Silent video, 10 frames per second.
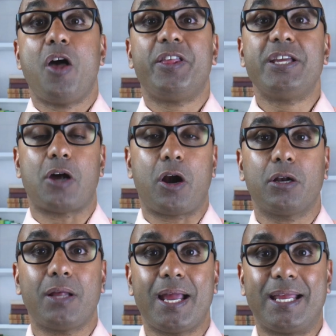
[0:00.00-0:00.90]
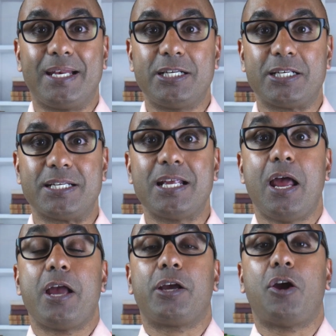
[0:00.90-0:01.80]
These underlying conditions
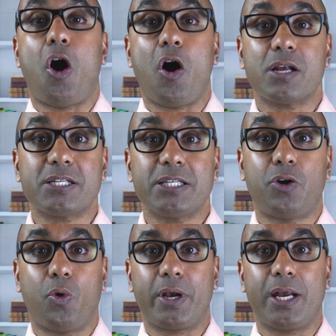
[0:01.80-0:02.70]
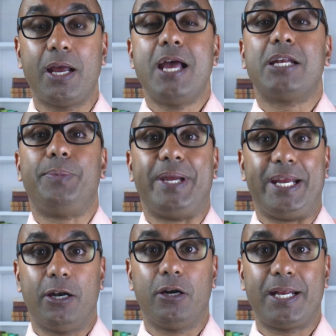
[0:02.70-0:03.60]
cause the cornea to be
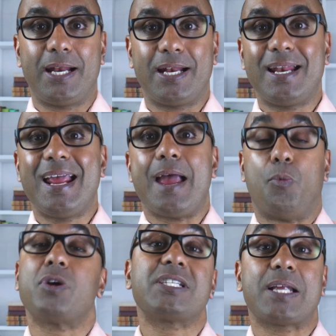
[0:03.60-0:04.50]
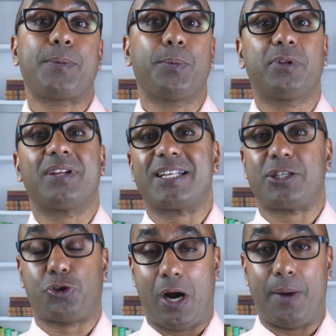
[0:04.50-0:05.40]
irritated, more susceptible to this
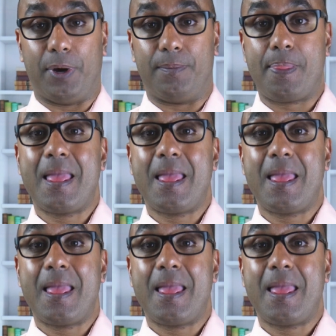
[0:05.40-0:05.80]
trauma.